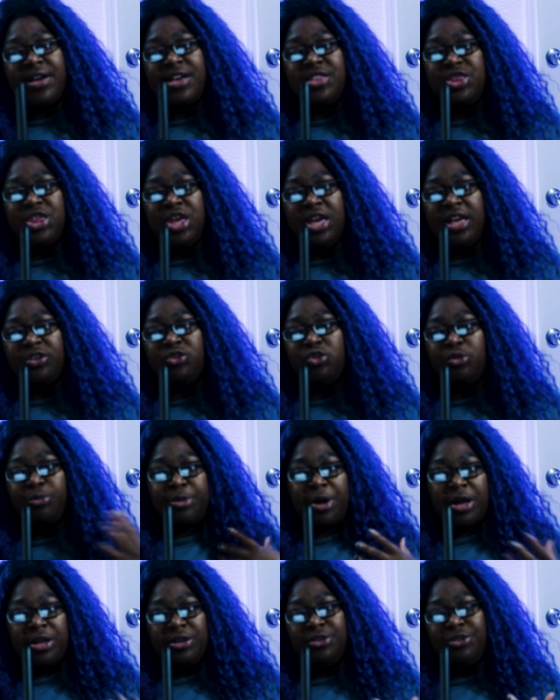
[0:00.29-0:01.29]
great things
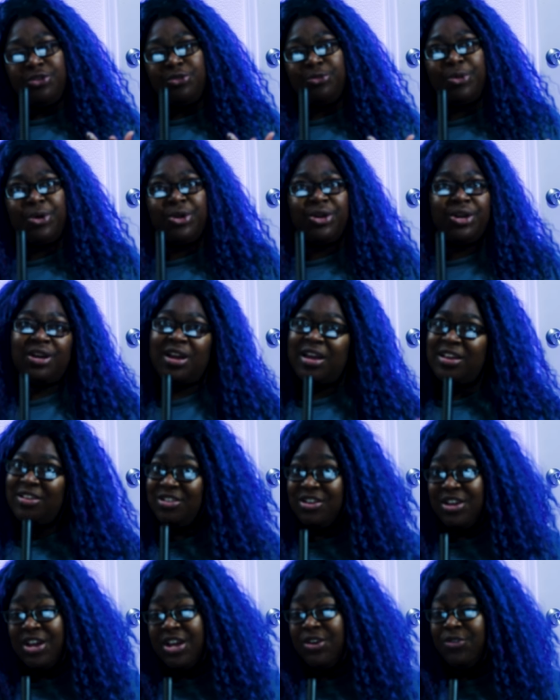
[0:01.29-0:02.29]
were brought into this world in
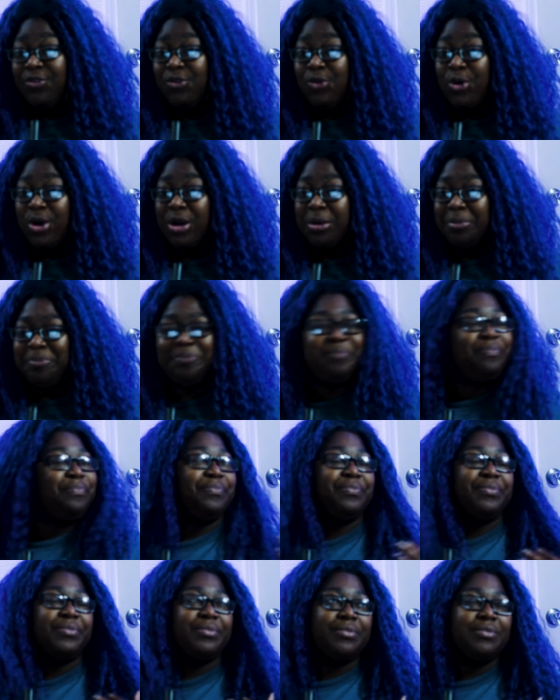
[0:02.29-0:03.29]
1984.
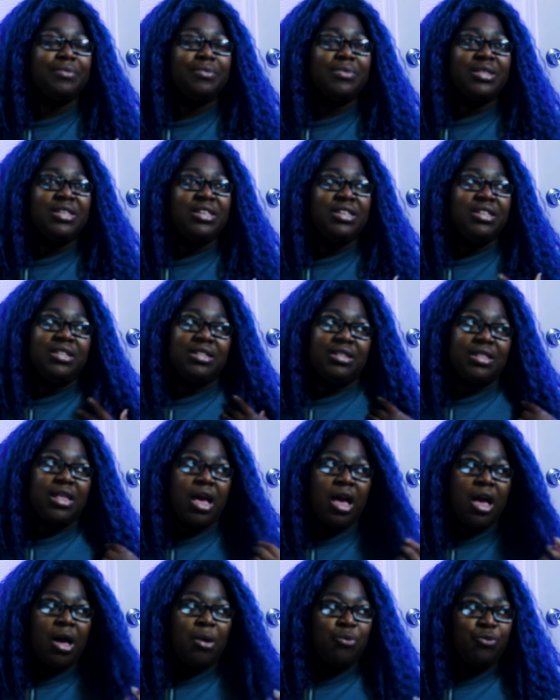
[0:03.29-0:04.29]

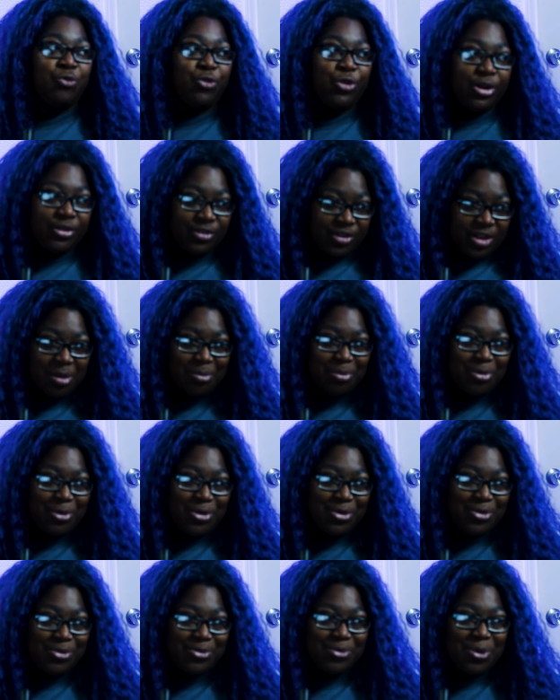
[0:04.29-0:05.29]
Um, for
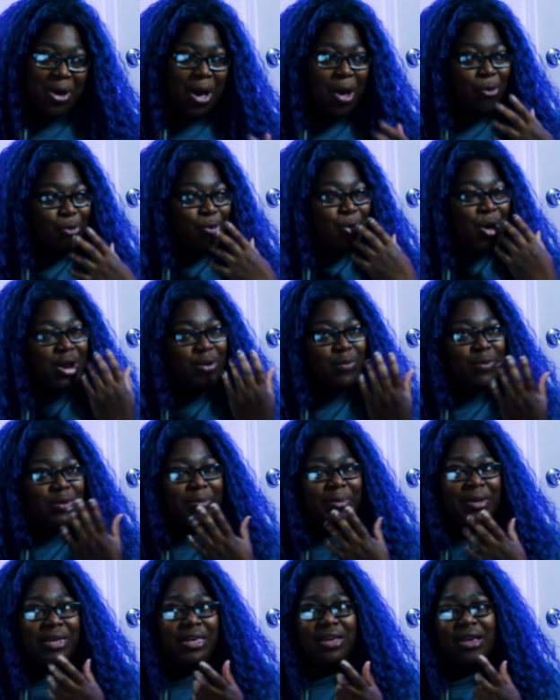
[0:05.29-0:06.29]
example, one
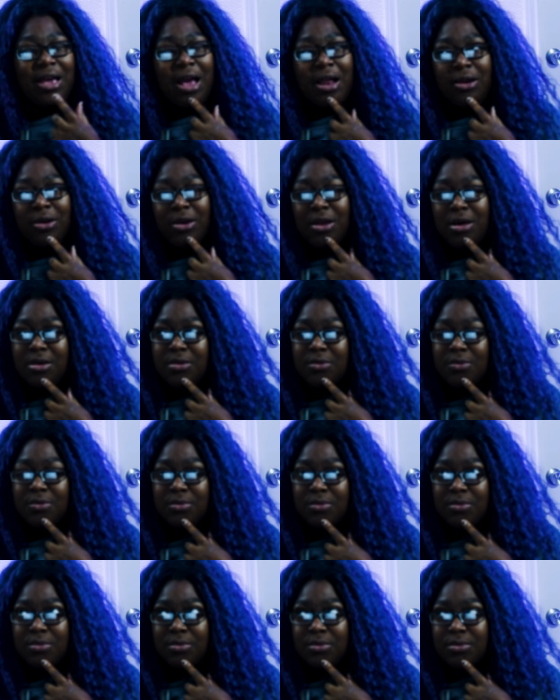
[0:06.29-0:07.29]
would be, I don't know,
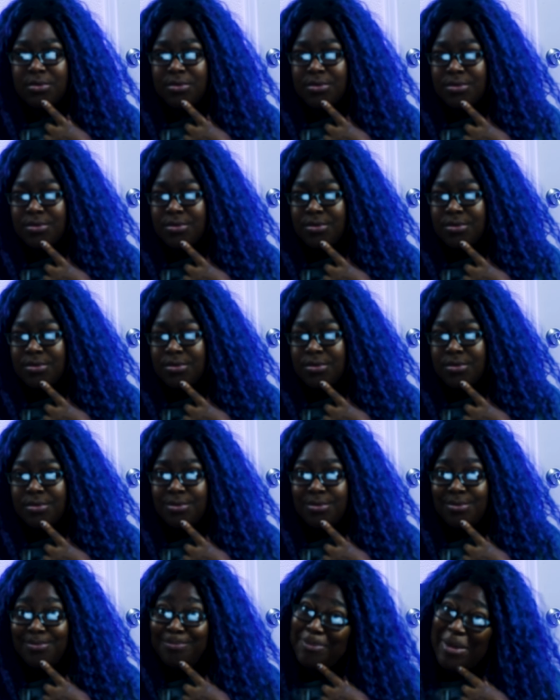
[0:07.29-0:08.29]

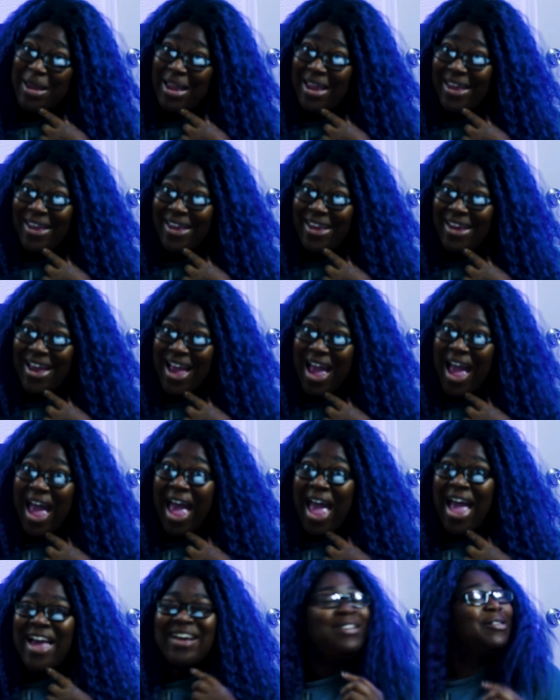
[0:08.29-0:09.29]
me.
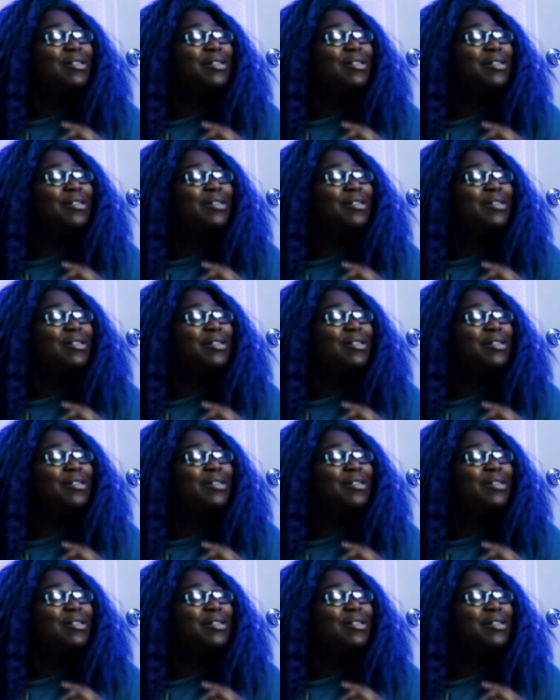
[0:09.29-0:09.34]
Ha!